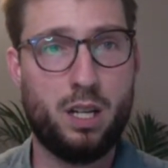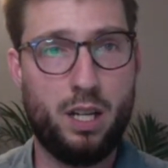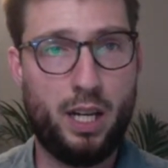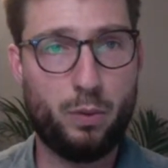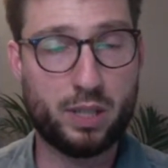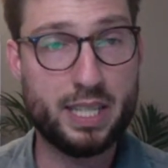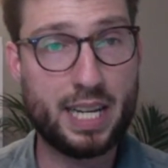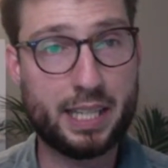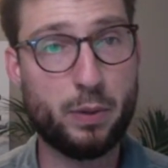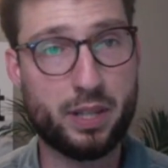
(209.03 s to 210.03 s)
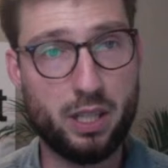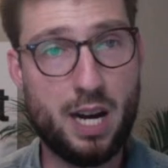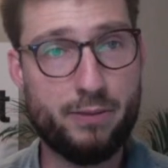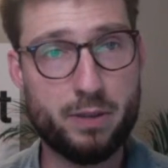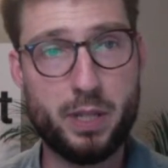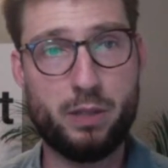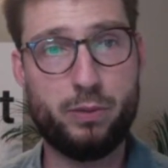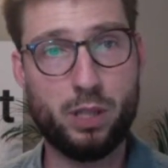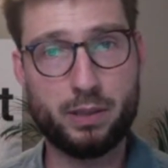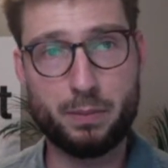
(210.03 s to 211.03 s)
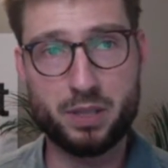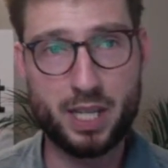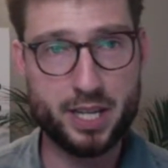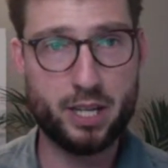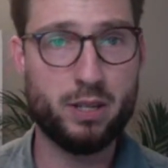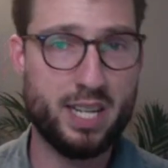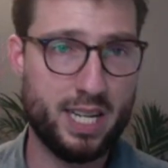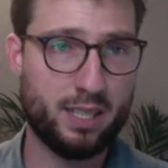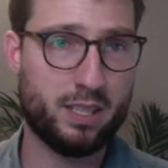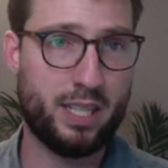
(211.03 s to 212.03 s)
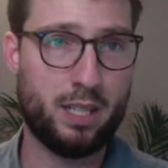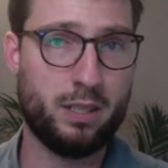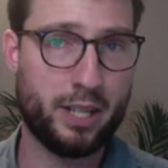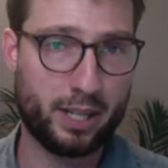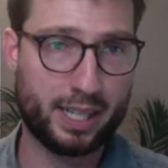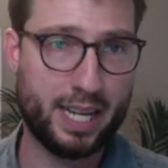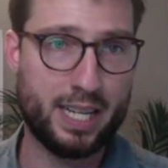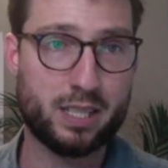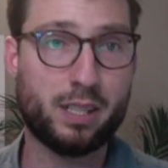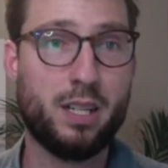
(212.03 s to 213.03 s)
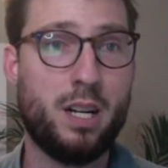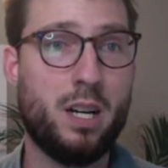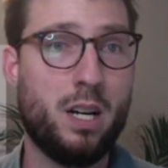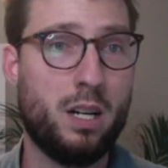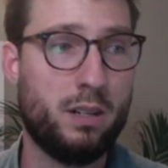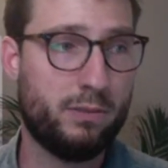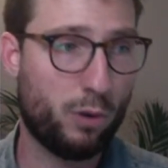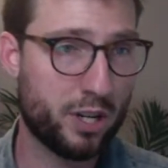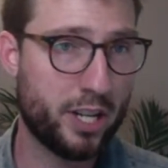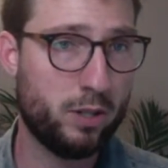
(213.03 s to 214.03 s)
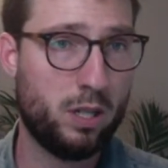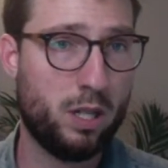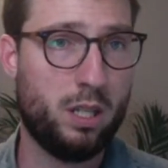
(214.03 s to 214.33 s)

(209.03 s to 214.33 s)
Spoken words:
we'll connect you with a law firm that will fully represent you and settle your case for you.